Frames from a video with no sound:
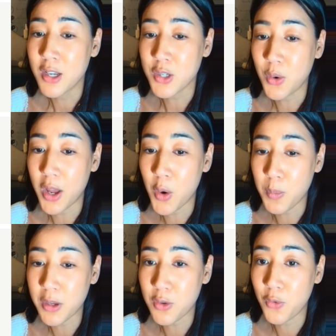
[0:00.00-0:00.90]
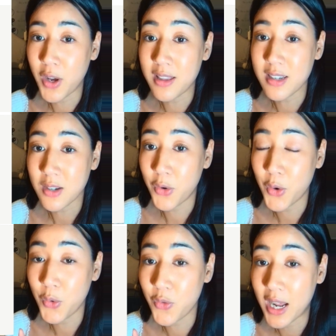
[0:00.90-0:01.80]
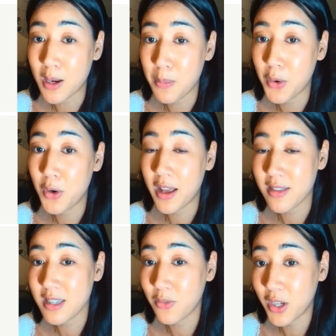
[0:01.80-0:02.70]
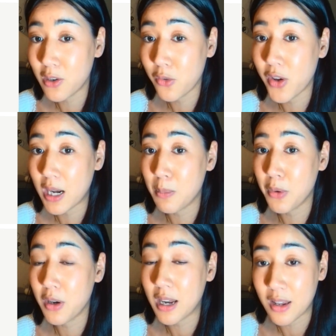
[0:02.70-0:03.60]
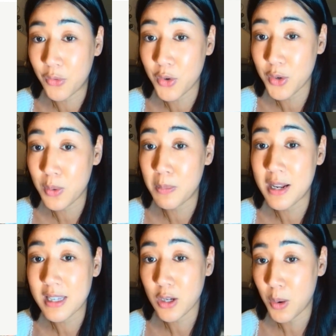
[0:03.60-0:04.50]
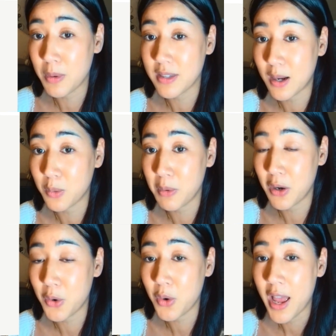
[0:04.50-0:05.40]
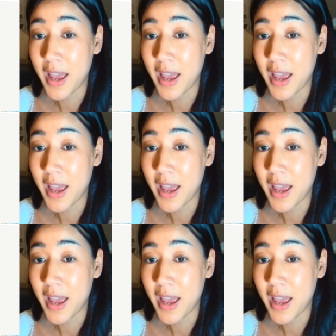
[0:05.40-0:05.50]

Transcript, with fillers: So I hope that you find this flow valuable and this video valuable. And if you do, please comment down below.